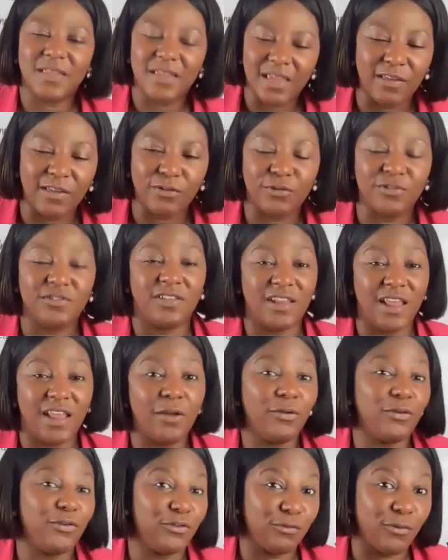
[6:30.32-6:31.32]
In those
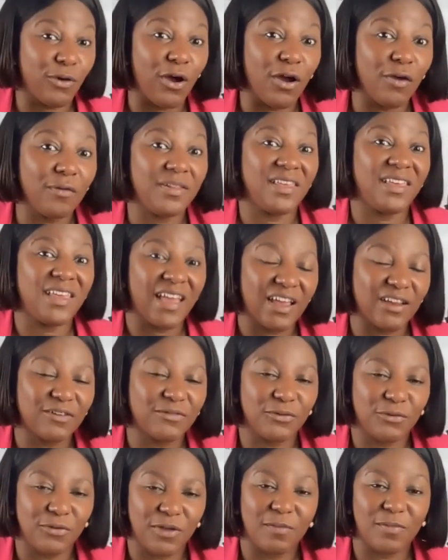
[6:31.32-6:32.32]
scenarios, you were already cash
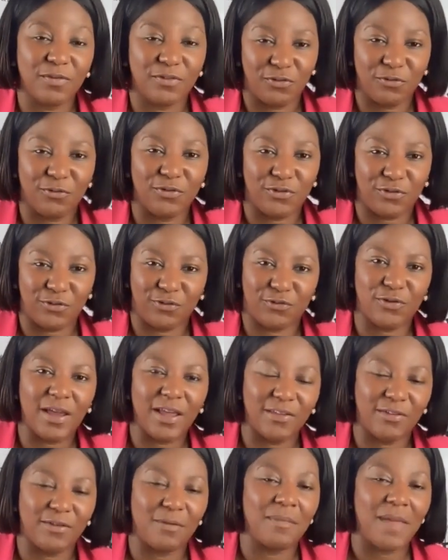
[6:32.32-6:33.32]
flowing, but you were just
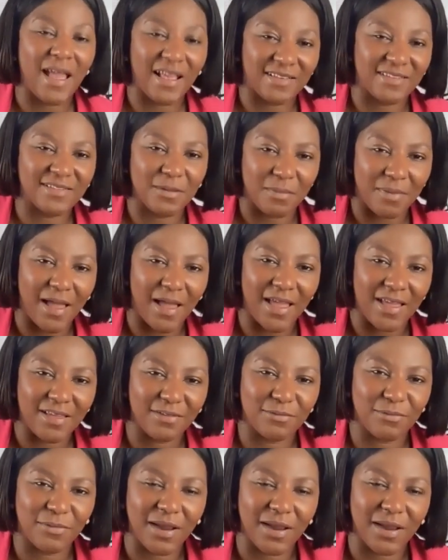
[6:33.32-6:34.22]
trying to maximize.